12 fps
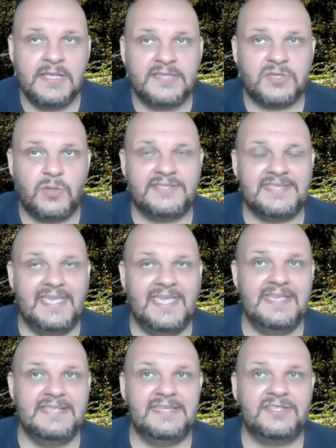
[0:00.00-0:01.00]
So it's
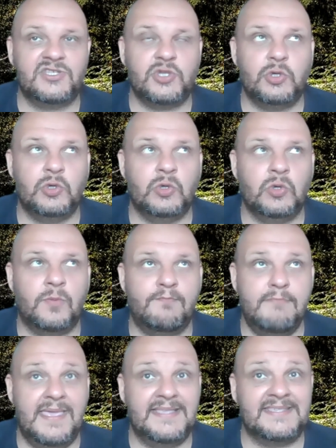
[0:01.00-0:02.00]
easy to
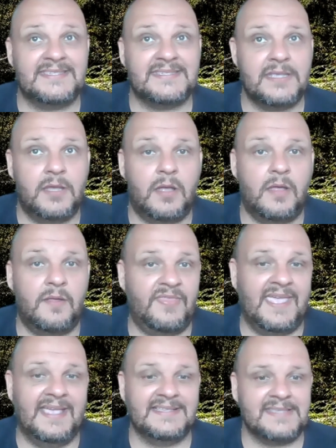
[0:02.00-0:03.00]
miss
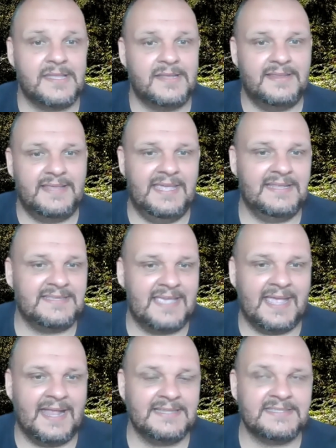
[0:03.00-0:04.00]
things,
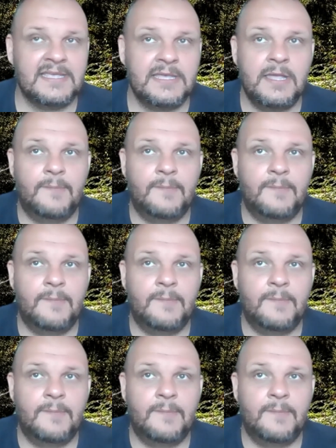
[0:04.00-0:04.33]
details.